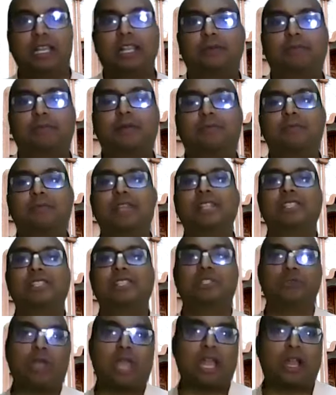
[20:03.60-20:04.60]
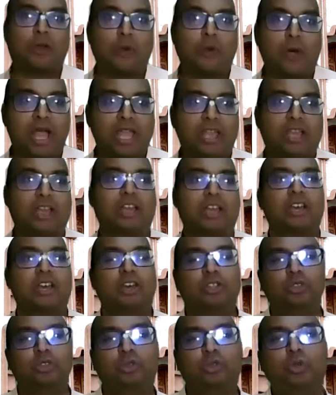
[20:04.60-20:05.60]
Labha means to acquire.
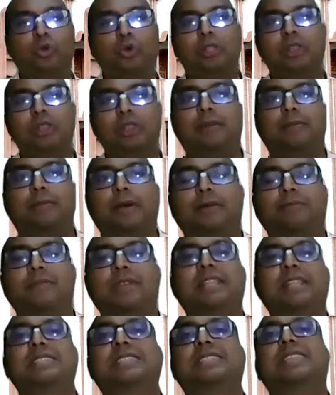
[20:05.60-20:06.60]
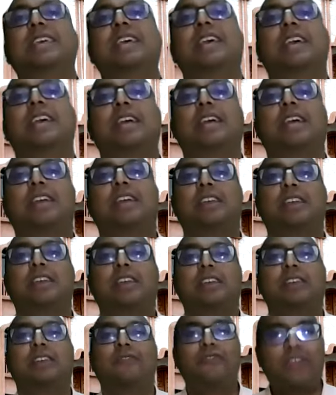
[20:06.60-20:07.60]
Durlabha means
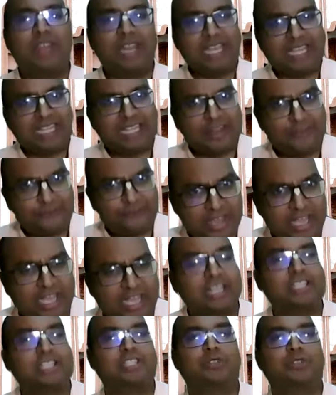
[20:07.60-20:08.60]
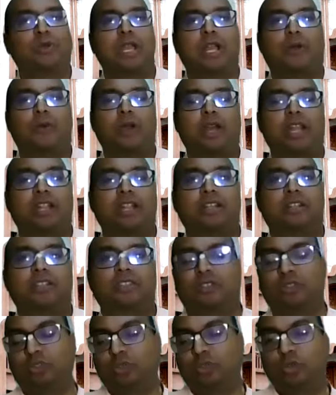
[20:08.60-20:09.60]
very difficult to acquire.
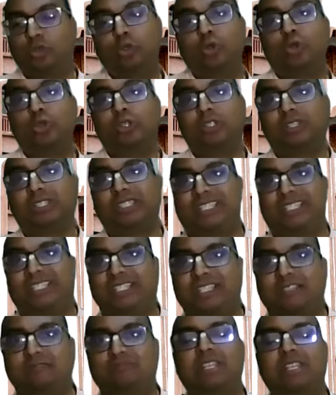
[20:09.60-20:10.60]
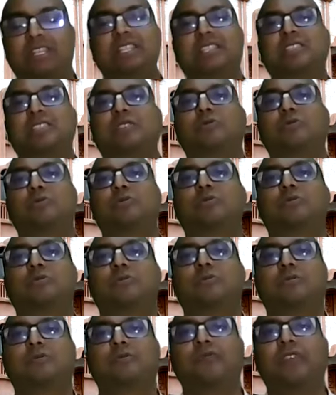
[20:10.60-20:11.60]
So durdarshan means to
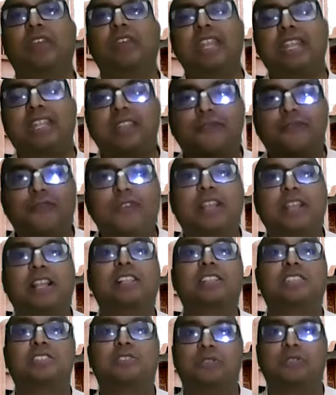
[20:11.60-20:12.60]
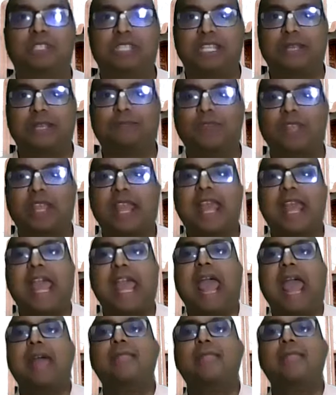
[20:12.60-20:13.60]
very difficult to see.
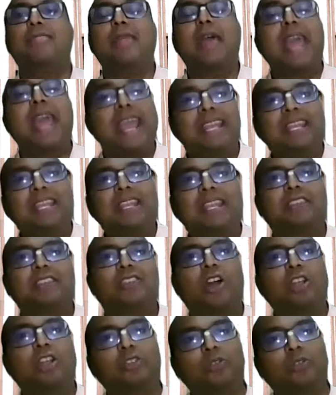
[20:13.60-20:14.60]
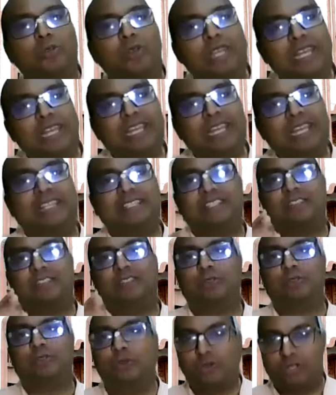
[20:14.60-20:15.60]
And then not only is
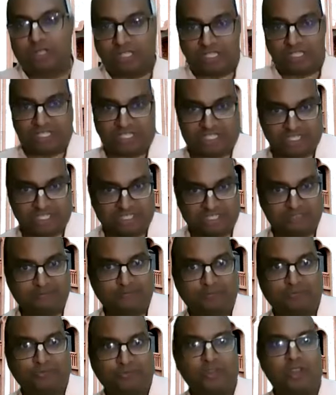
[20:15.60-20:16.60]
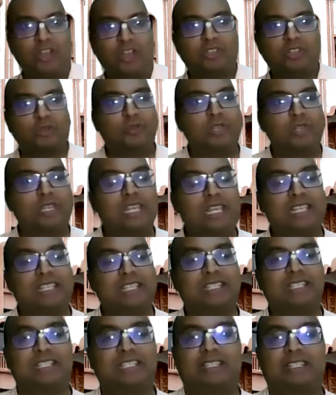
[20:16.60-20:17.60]
it durdarshan, not only
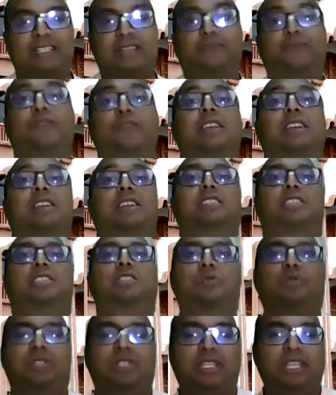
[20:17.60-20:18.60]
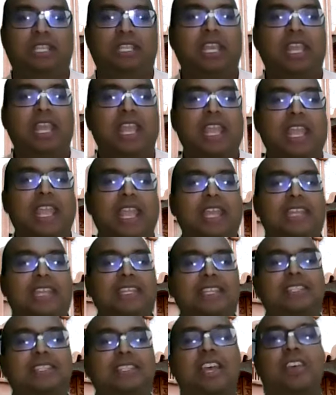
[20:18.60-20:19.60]
is it difficult to see,
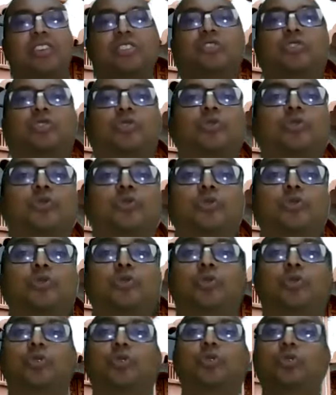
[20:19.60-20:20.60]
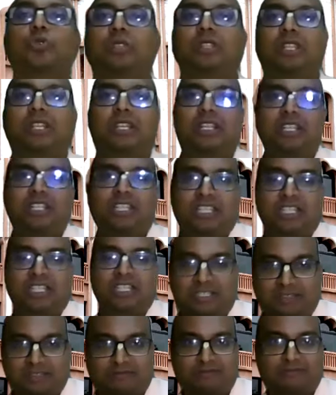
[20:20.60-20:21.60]
it is
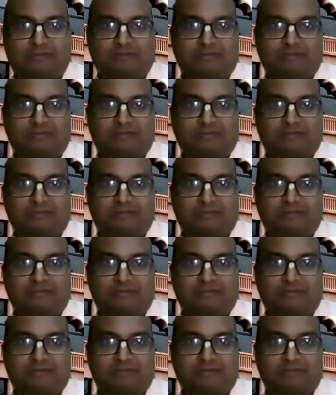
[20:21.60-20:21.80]
sudurdarshan.